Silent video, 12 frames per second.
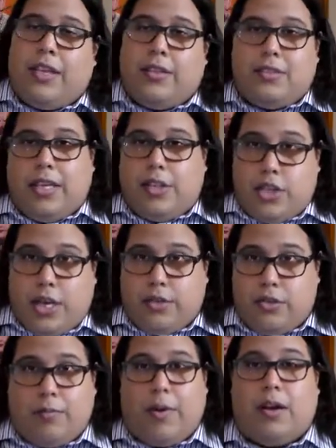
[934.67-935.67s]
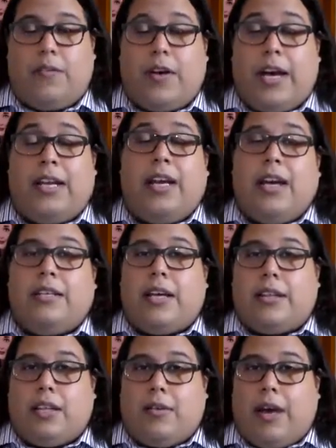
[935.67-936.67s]
things they changed or modified,
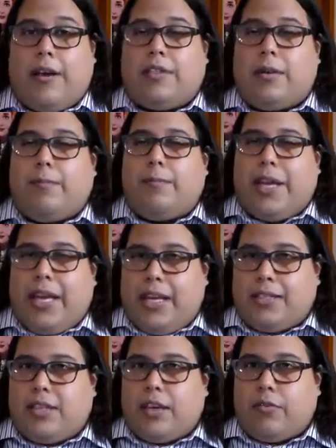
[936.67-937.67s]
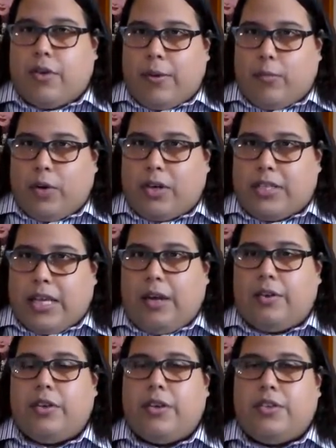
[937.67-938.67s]
now that you have the basic framework
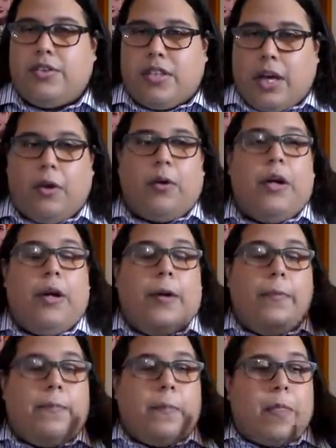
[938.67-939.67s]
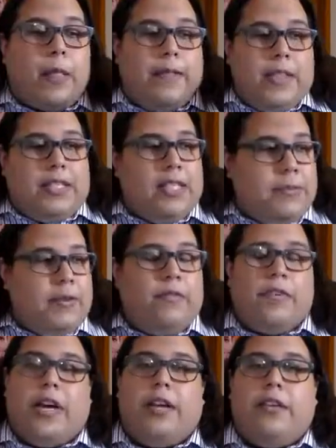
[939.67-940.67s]
down. So, this has been
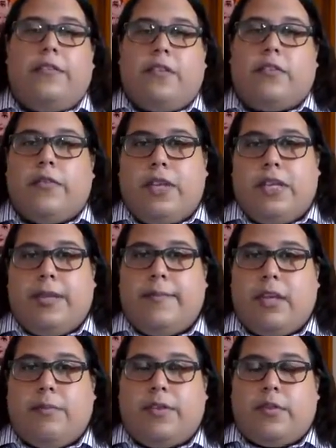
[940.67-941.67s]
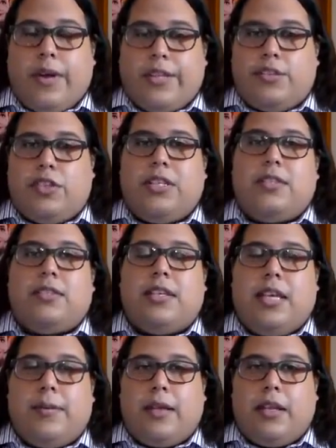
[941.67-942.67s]
fun. Feel free to email in with questions.
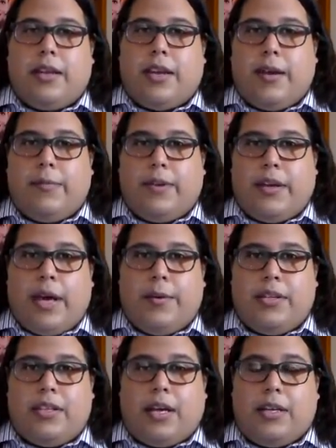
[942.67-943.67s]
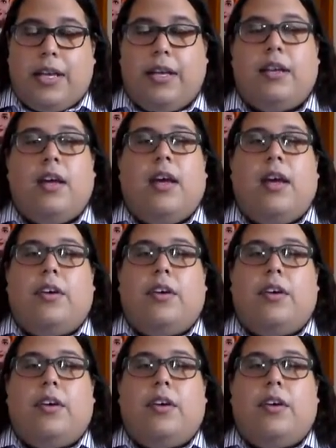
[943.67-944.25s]
Email at CameronCowan.net.